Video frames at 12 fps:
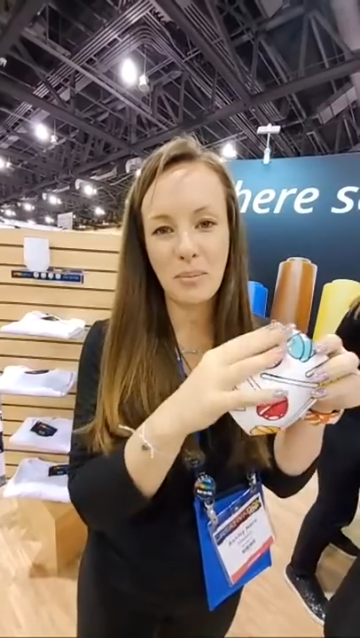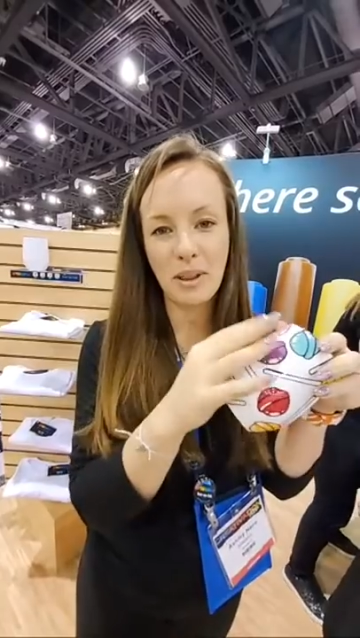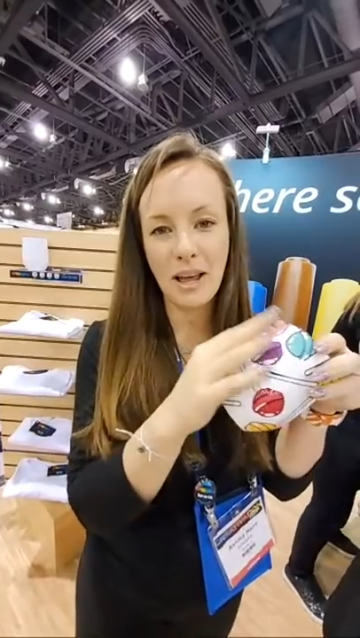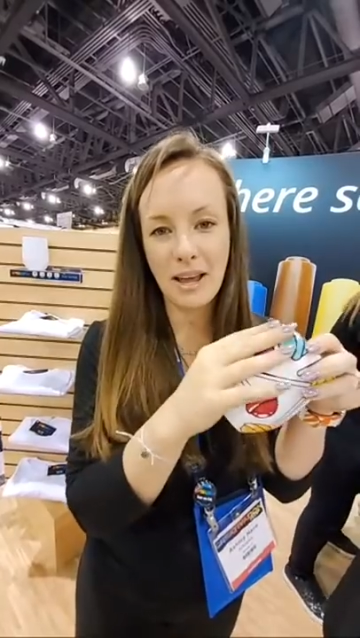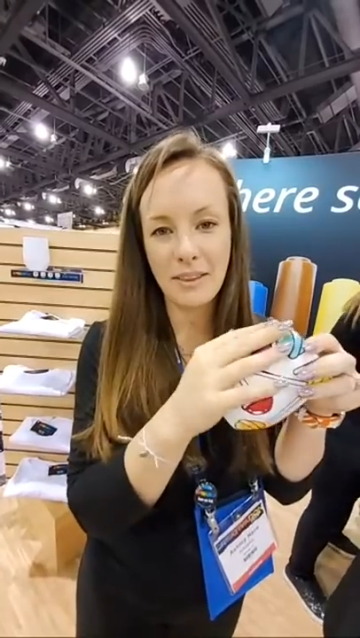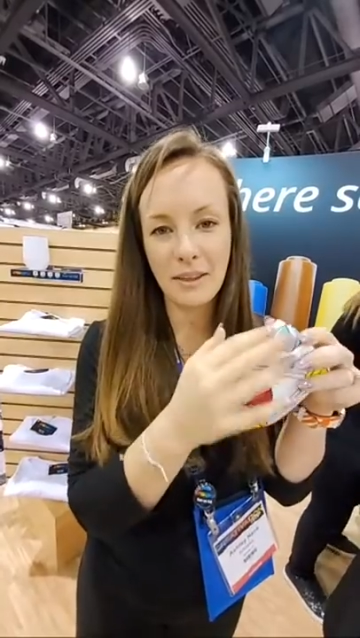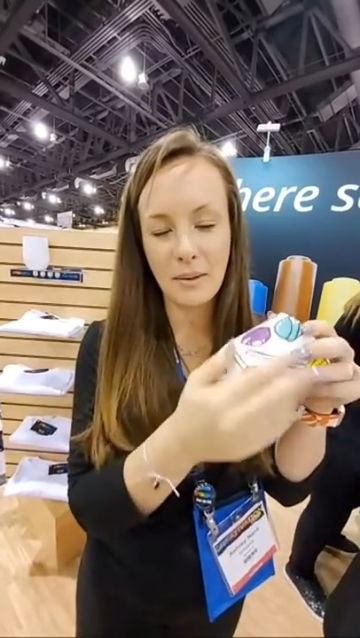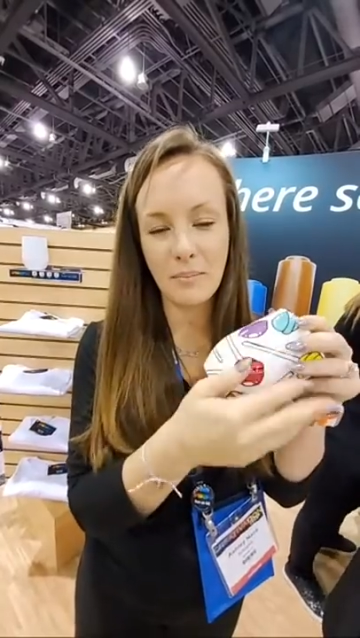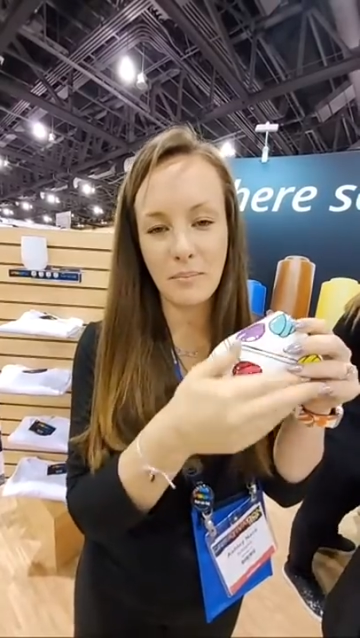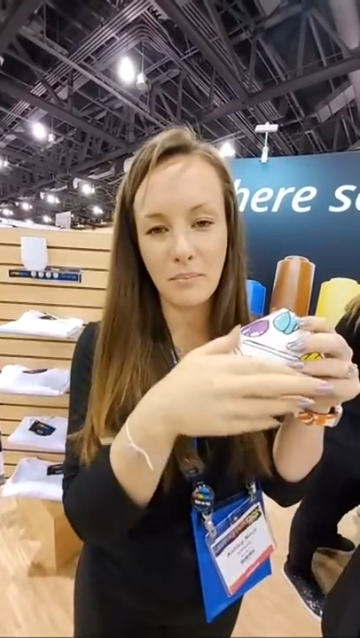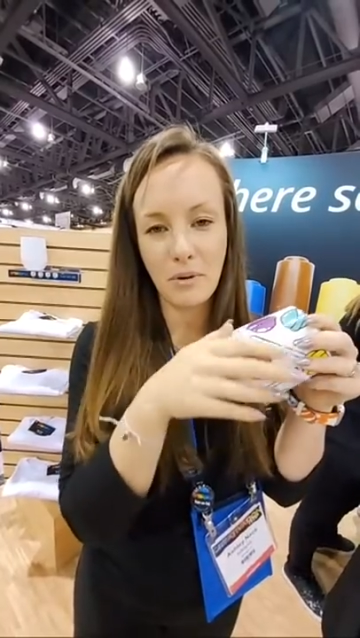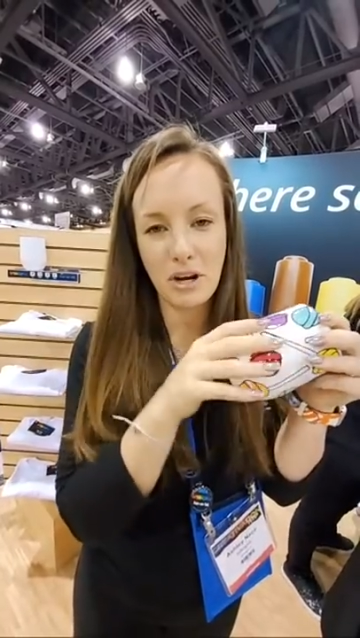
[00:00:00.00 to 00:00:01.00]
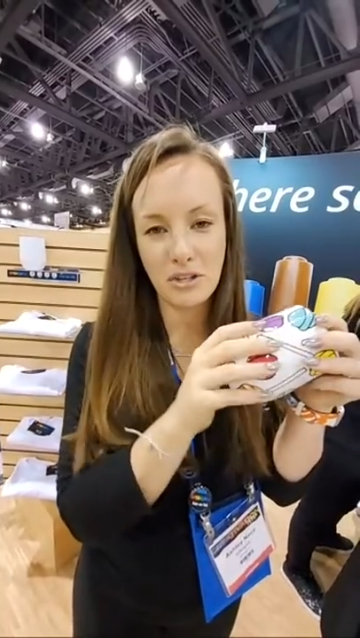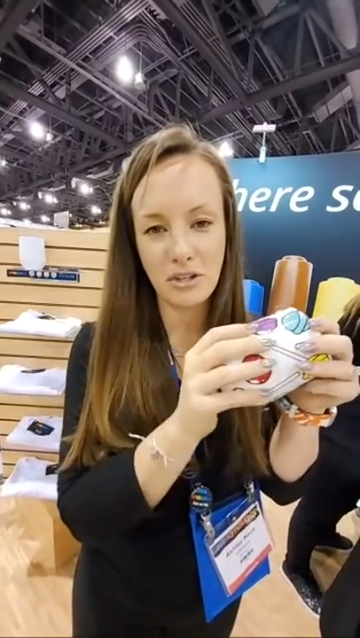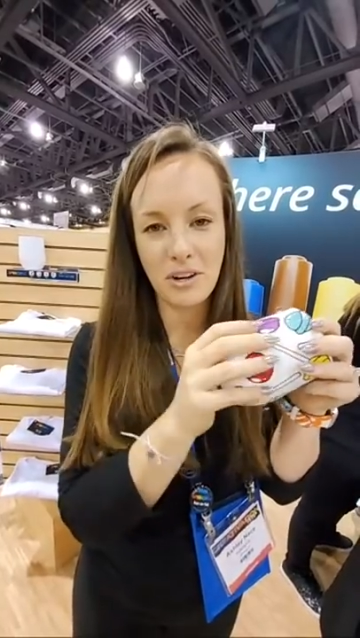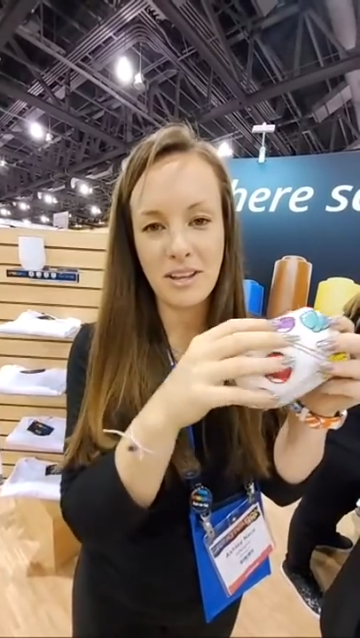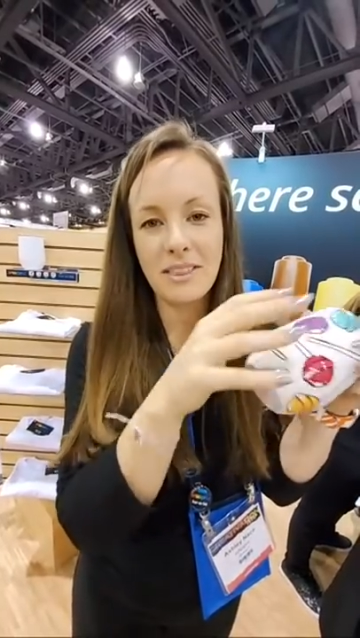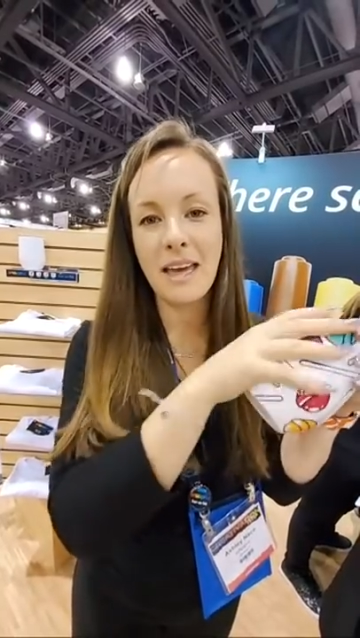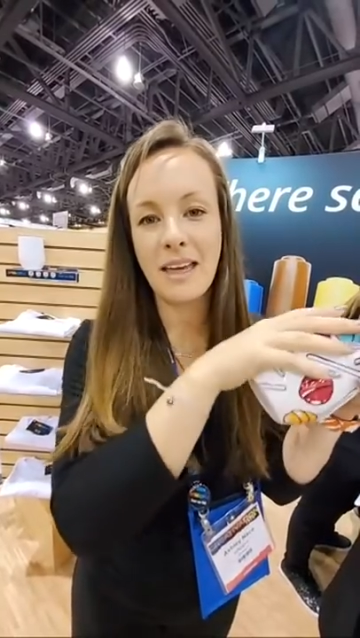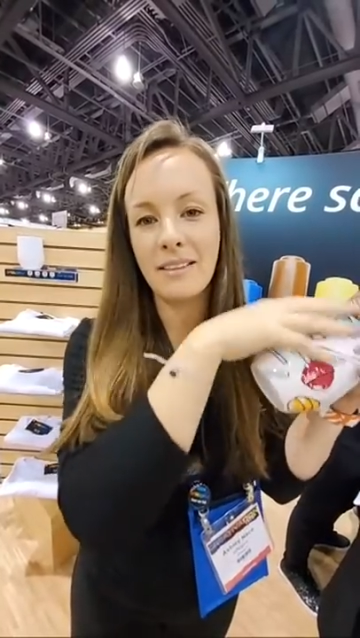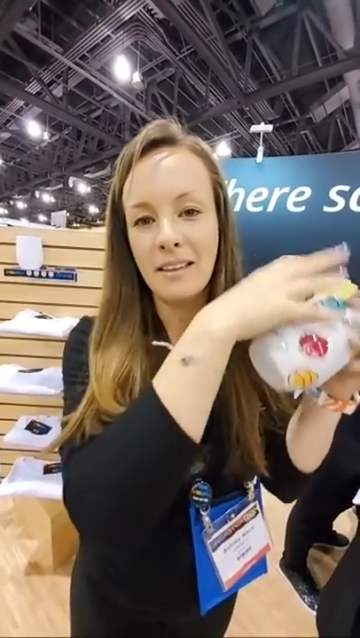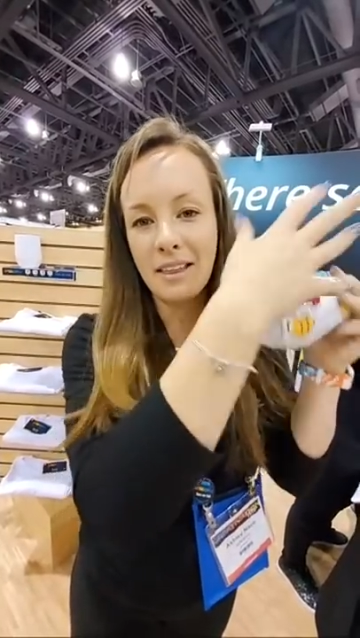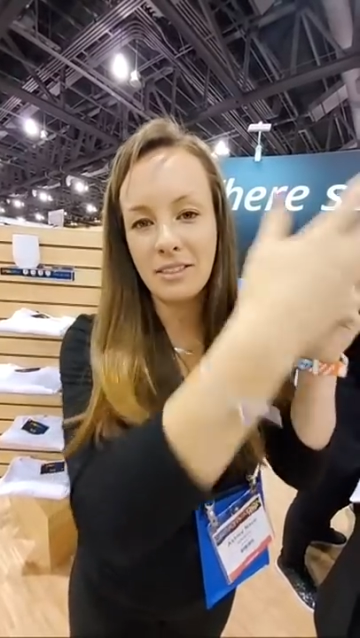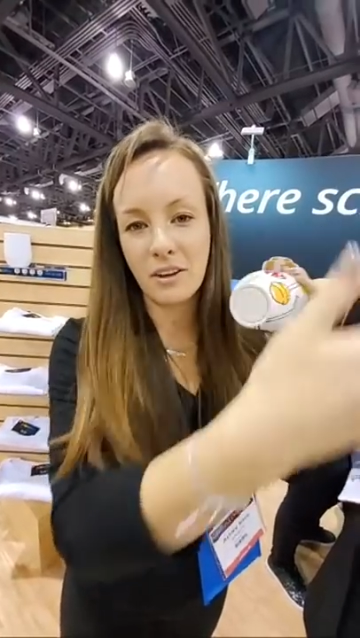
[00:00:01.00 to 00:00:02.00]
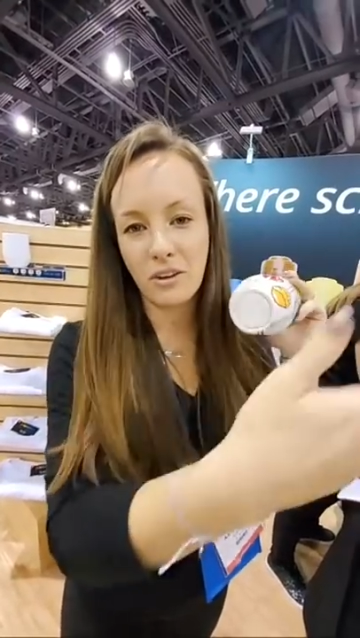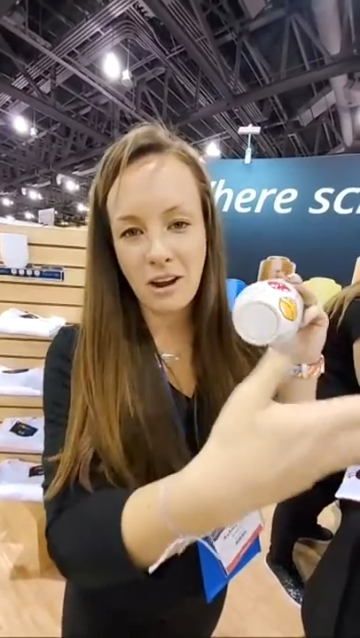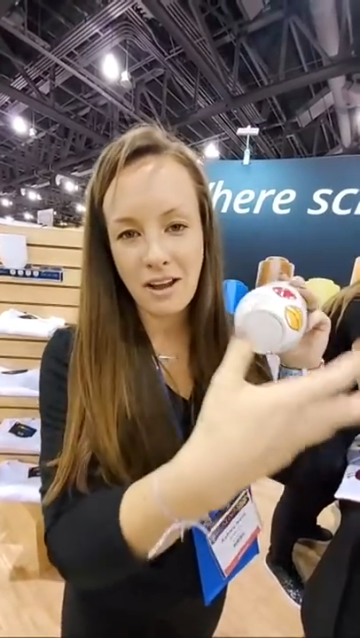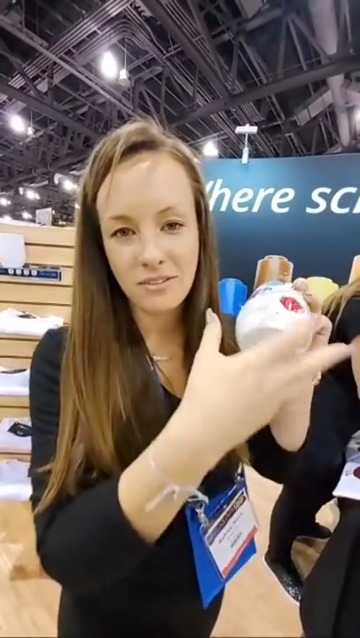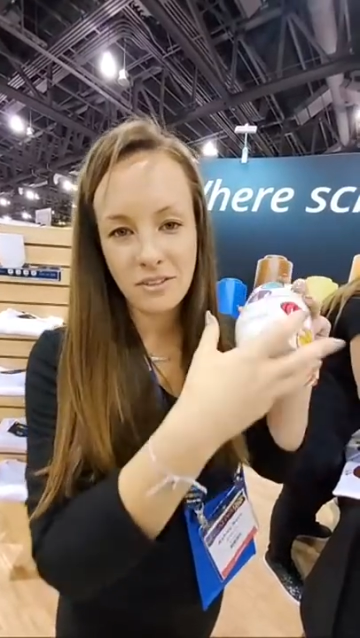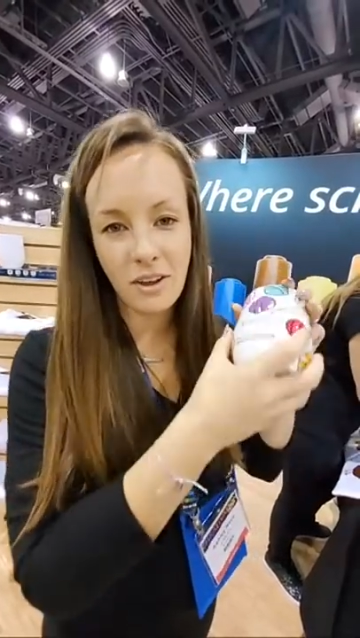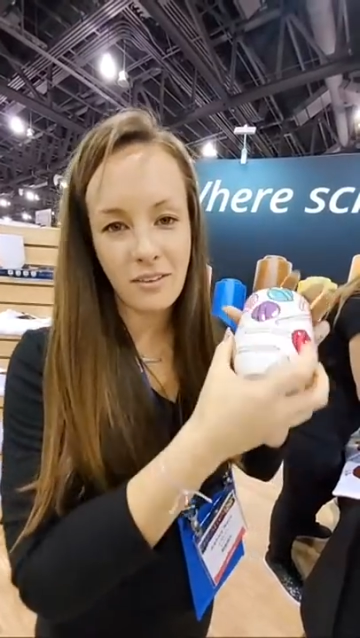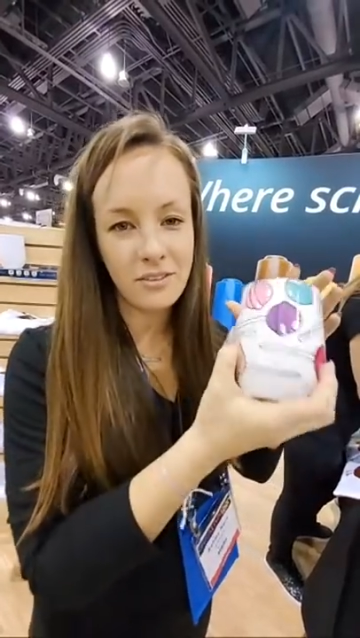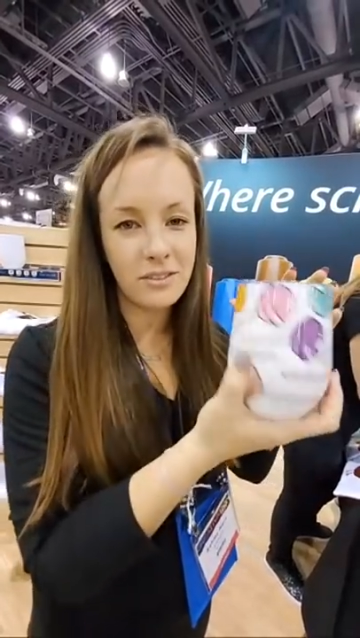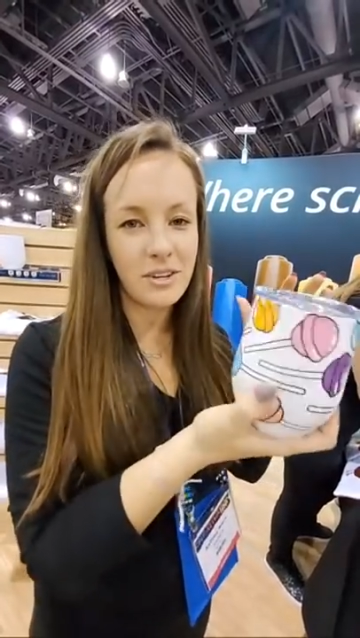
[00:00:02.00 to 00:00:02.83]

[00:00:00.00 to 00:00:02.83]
apply the pressure and then let the craft uh,